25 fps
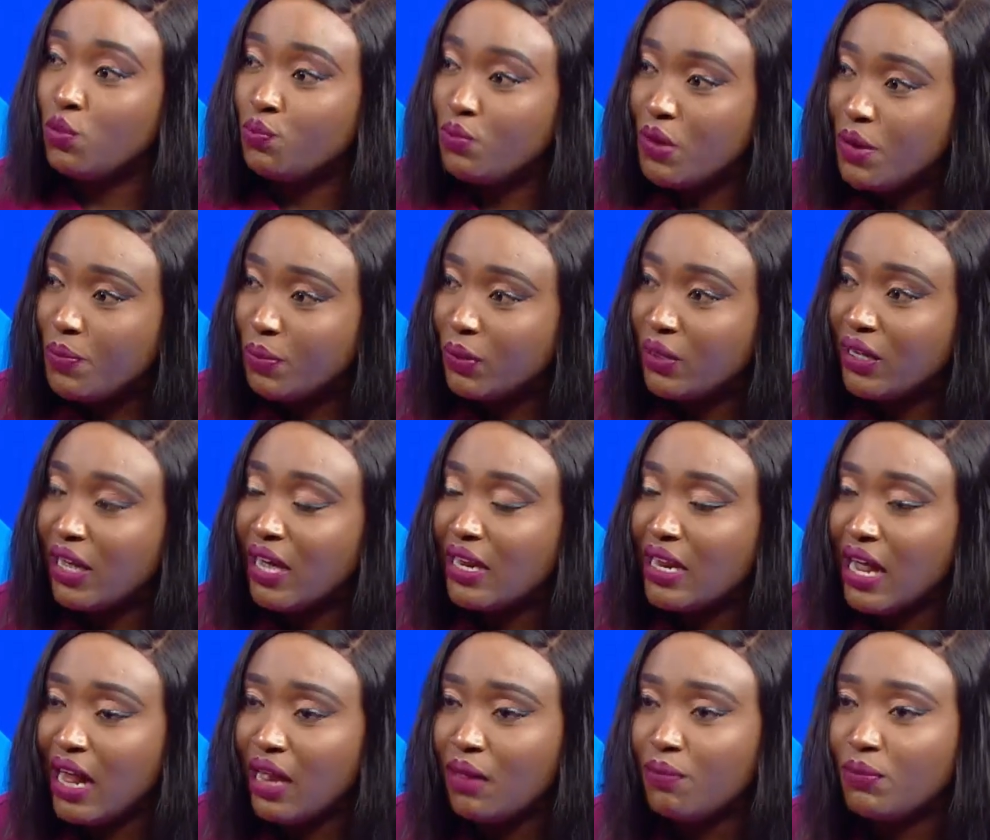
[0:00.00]
people
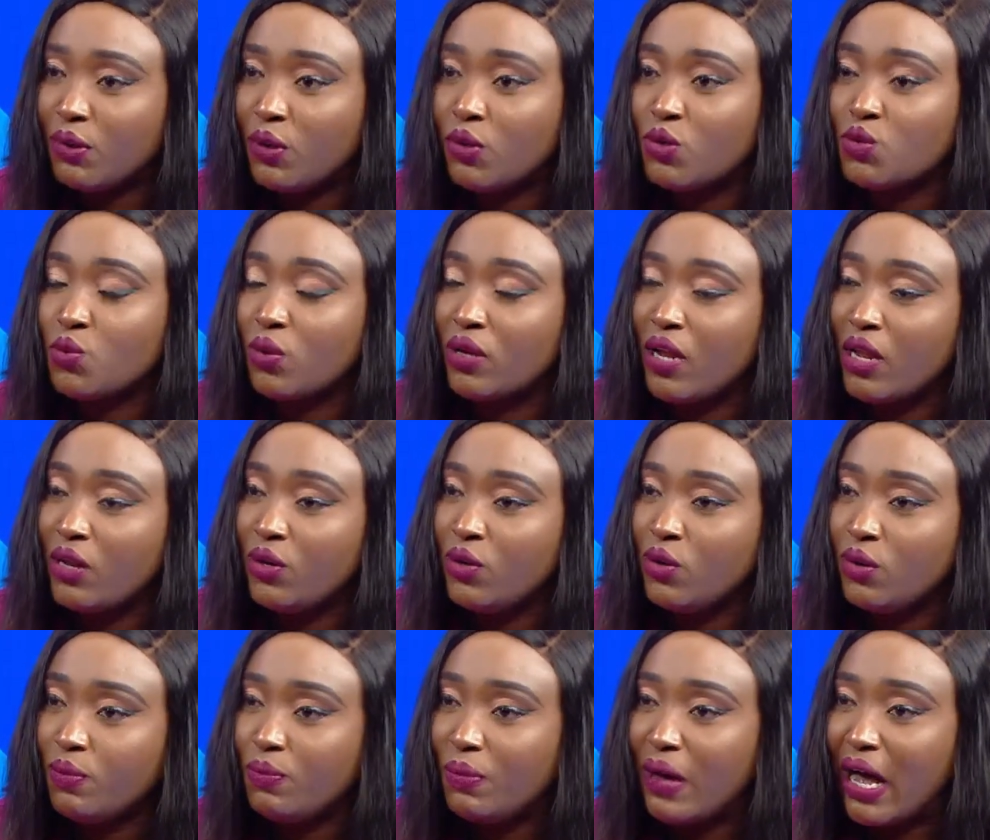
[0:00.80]
get help? Because when I
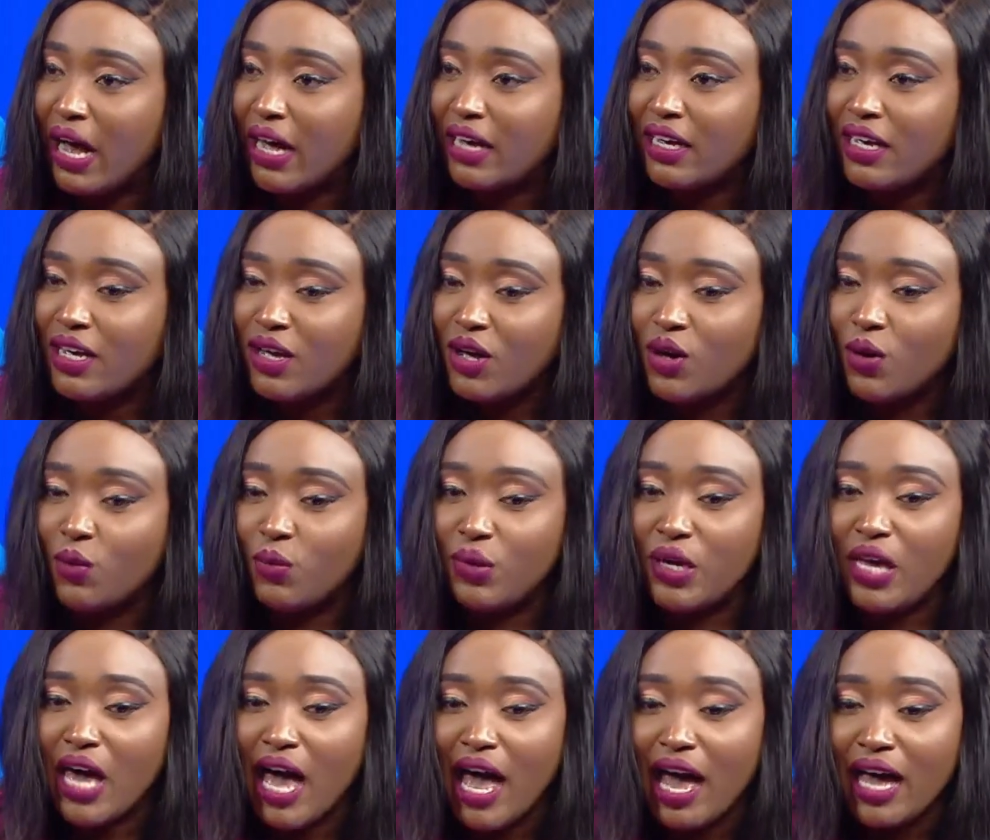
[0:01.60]
look back,
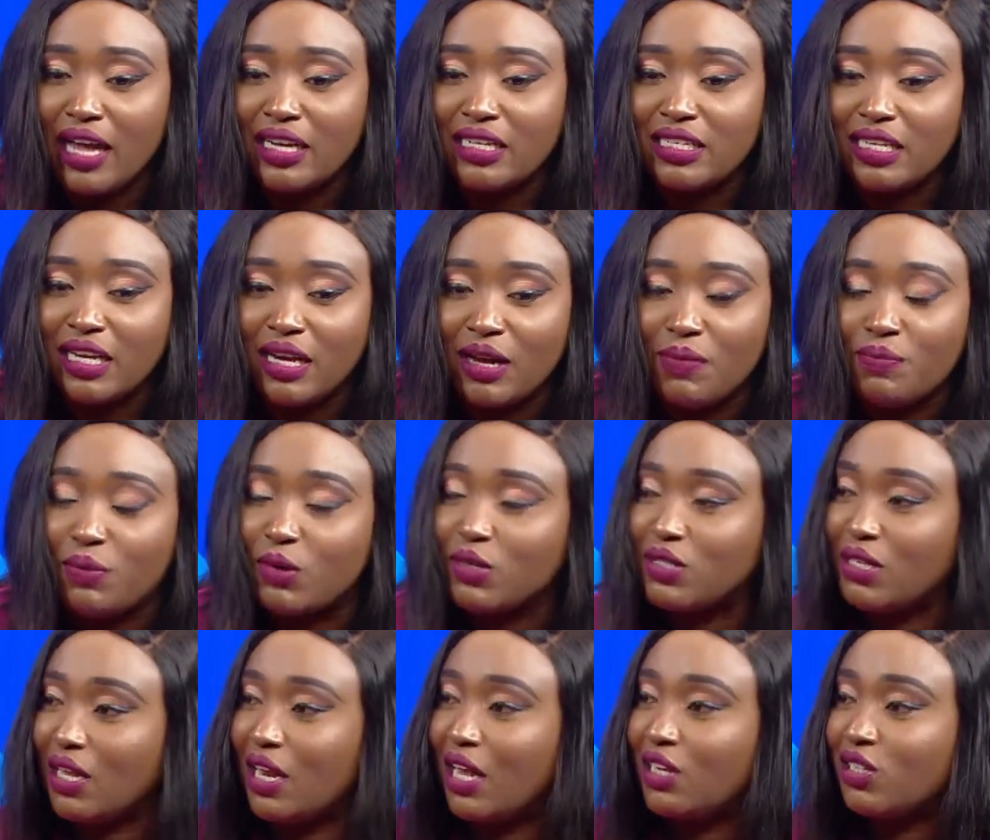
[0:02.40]
we had
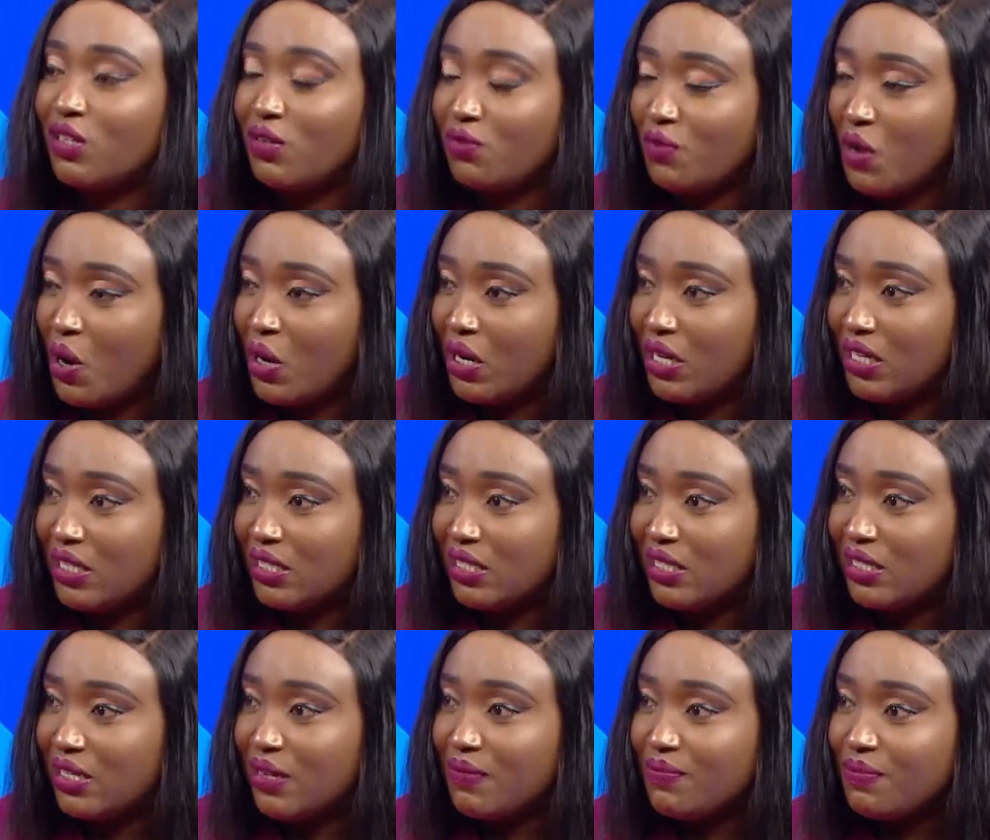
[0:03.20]
post-election
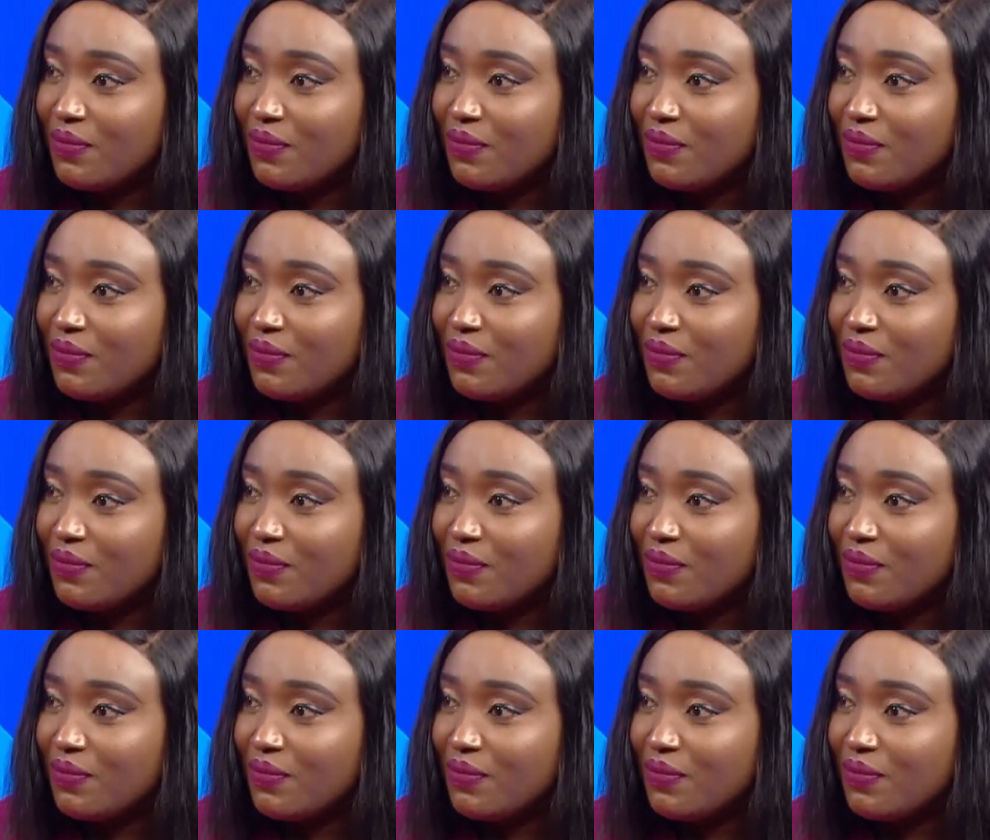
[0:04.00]
violence,